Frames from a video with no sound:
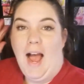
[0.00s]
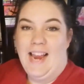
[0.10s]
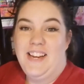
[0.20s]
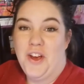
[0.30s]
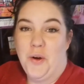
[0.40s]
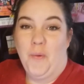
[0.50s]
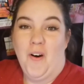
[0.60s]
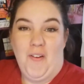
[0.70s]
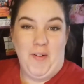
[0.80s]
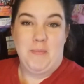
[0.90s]
I know,
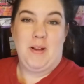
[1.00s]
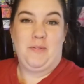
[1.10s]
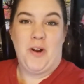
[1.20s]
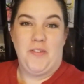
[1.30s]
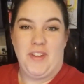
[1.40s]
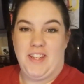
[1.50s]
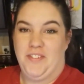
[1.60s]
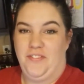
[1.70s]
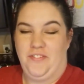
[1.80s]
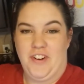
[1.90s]
all my raw
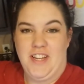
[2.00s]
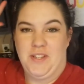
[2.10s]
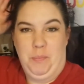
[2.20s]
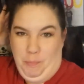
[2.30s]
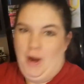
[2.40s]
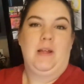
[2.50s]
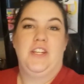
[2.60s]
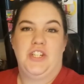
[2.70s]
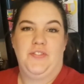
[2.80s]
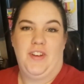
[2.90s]
vegan friends probably
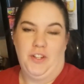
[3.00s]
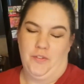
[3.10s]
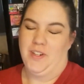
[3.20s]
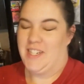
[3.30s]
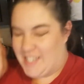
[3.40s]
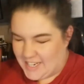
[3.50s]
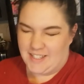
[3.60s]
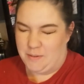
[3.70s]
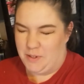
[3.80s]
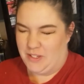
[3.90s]
just fell over.
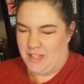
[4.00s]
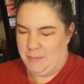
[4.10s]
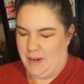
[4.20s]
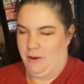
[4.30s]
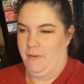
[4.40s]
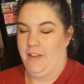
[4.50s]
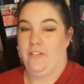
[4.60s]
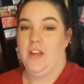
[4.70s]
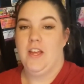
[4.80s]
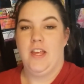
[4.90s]
Yes, I'm using the
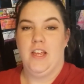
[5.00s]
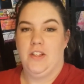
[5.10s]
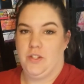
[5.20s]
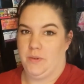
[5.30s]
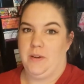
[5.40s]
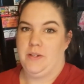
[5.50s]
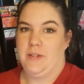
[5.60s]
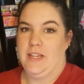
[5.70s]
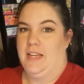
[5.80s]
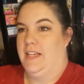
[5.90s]
microwave. So what I'm
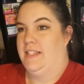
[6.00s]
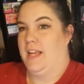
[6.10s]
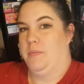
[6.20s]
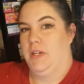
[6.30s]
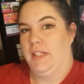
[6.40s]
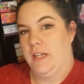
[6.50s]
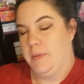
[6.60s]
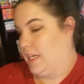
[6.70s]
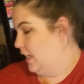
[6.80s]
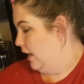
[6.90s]
doing is I put a little
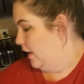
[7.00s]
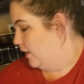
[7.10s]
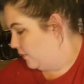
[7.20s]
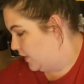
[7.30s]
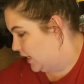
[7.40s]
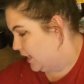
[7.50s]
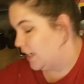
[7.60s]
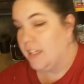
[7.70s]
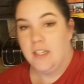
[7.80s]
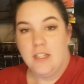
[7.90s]
bit of
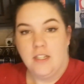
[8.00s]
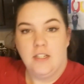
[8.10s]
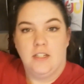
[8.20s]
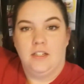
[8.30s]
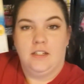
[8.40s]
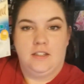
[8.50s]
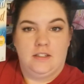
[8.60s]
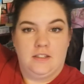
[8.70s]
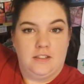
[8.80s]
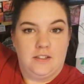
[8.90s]
the
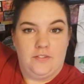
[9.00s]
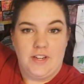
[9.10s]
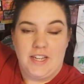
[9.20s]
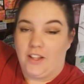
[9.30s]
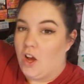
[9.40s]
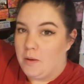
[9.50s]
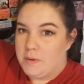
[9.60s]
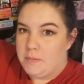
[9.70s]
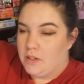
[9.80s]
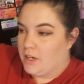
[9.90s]
vanilla
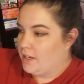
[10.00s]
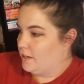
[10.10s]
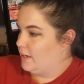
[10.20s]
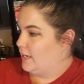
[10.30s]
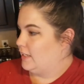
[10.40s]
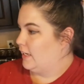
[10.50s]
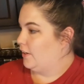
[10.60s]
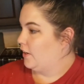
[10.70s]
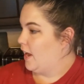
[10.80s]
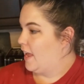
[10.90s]
almond milk in
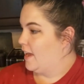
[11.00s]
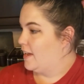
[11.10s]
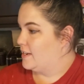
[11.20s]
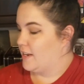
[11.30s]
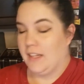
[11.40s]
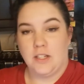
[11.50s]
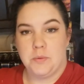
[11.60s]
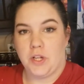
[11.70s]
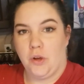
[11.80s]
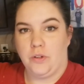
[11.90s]
there and a little
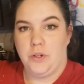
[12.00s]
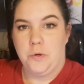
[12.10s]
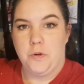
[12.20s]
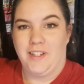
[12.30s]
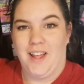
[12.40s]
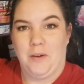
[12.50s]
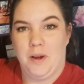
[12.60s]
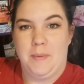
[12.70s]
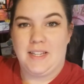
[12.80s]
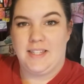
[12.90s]
bit of coconut oil. I'm going
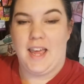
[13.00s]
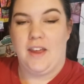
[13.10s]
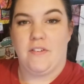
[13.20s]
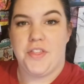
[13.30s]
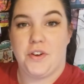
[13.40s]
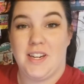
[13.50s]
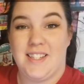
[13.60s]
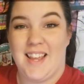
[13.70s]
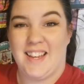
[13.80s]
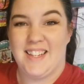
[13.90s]
to mix that every 30
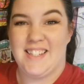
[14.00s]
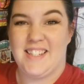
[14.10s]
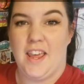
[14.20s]
seconds